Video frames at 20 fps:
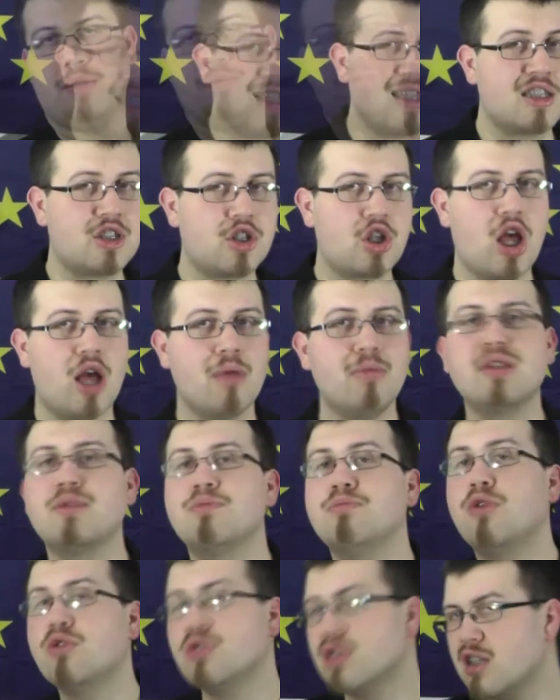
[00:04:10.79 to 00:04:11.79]
This term is
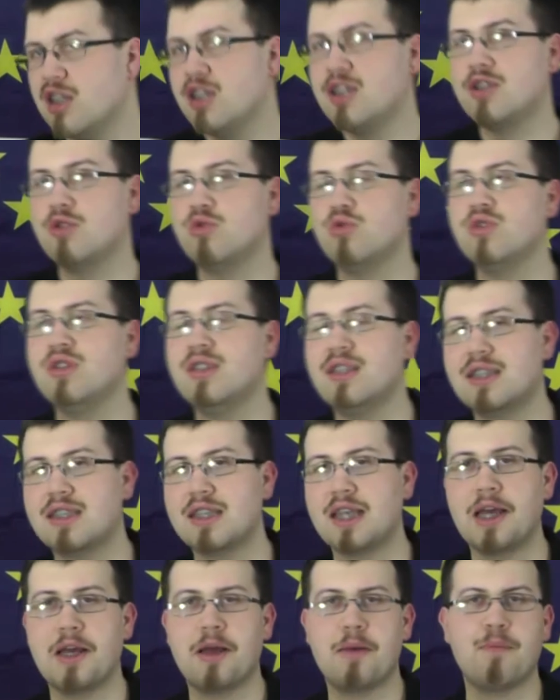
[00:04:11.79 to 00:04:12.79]
mostly used
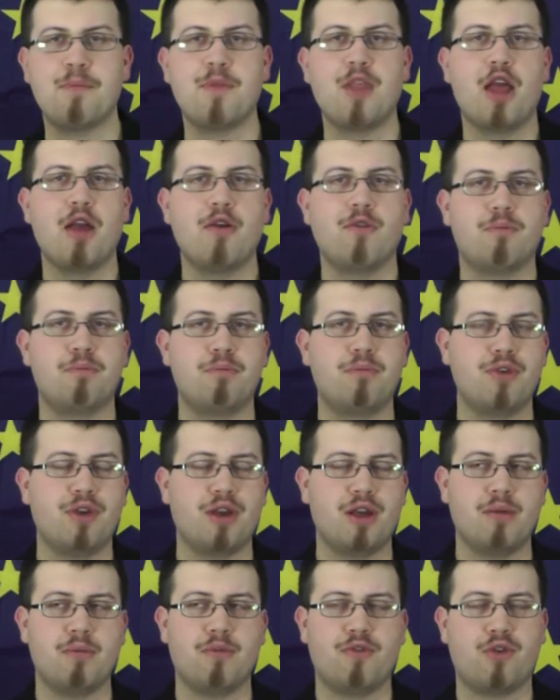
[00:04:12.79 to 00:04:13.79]

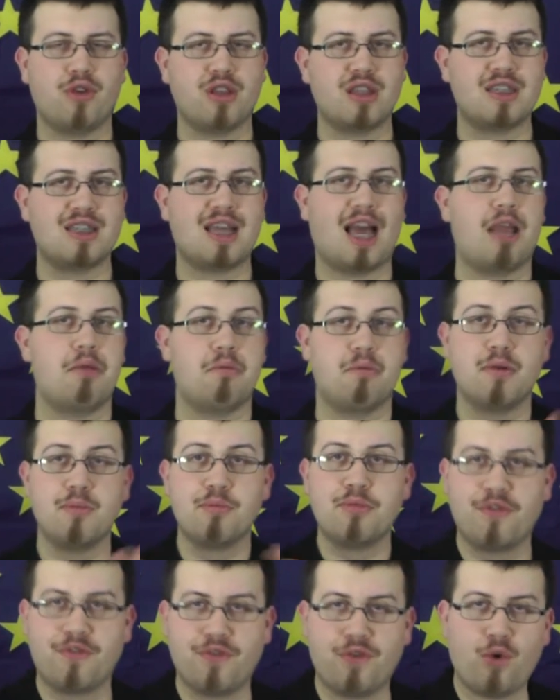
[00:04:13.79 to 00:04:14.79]
for the time
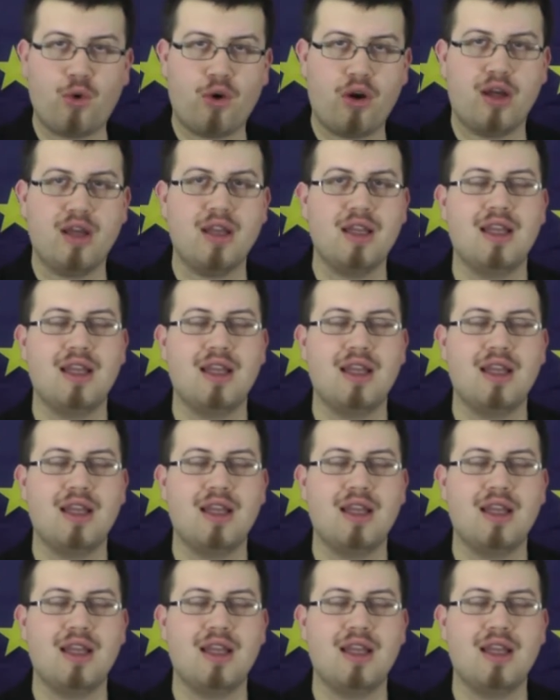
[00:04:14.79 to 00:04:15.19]
before,